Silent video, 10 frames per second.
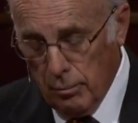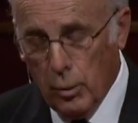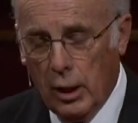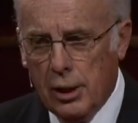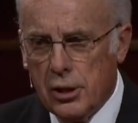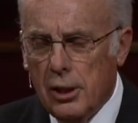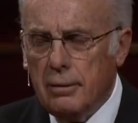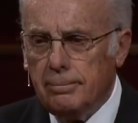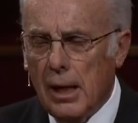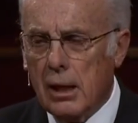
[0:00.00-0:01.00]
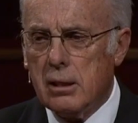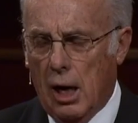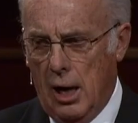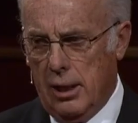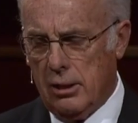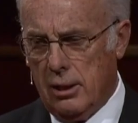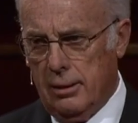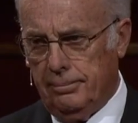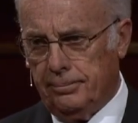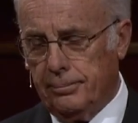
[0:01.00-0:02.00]
Religion at its
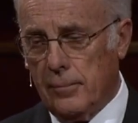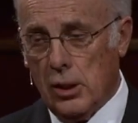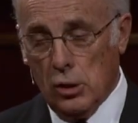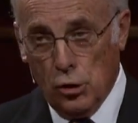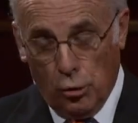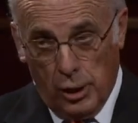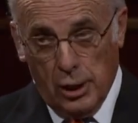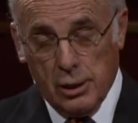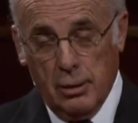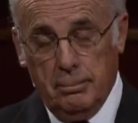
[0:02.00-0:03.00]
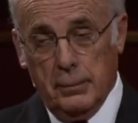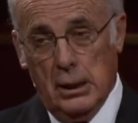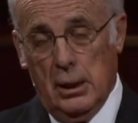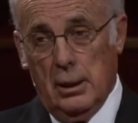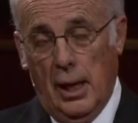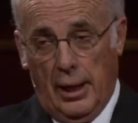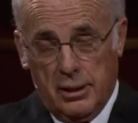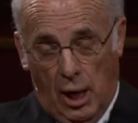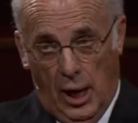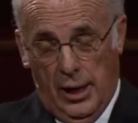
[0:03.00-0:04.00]
highest, Judaism at
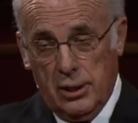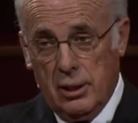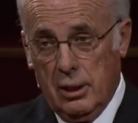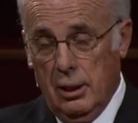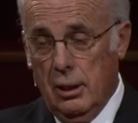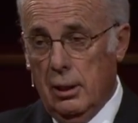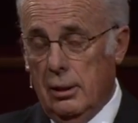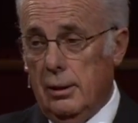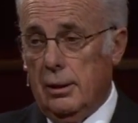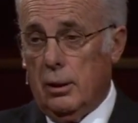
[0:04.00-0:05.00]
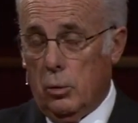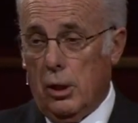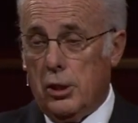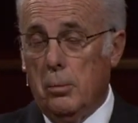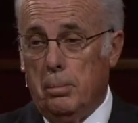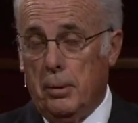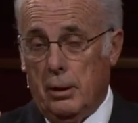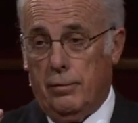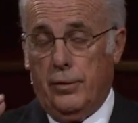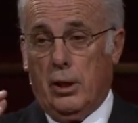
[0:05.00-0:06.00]
its highest, the worship
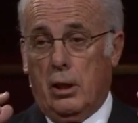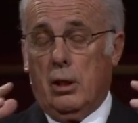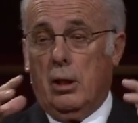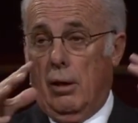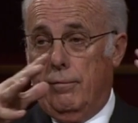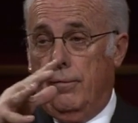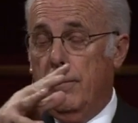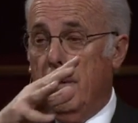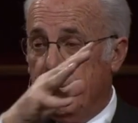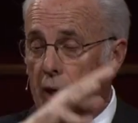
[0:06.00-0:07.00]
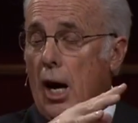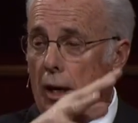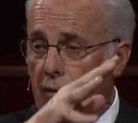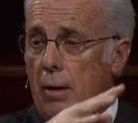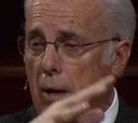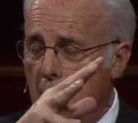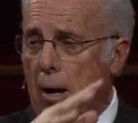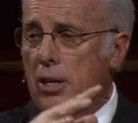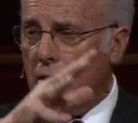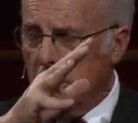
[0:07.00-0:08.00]
of the, of, of the God of
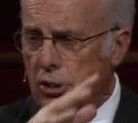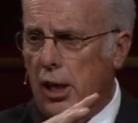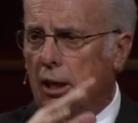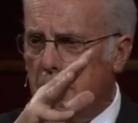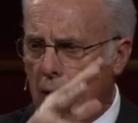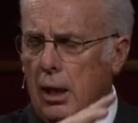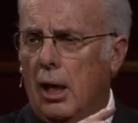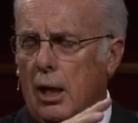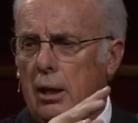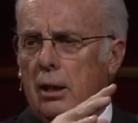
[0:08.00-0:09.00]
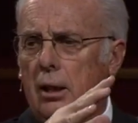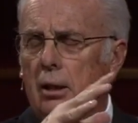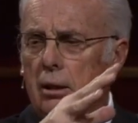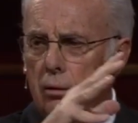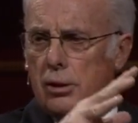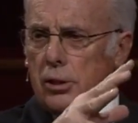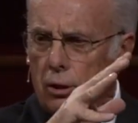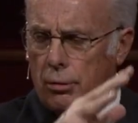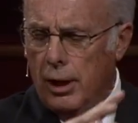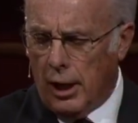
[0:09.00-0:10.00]
Abraham, Isaac, and Jacob, the God who is the
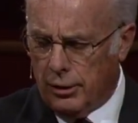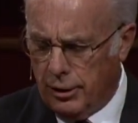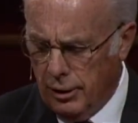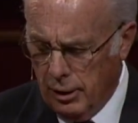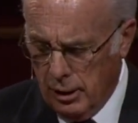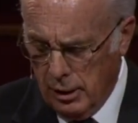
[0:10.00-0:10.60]
creator.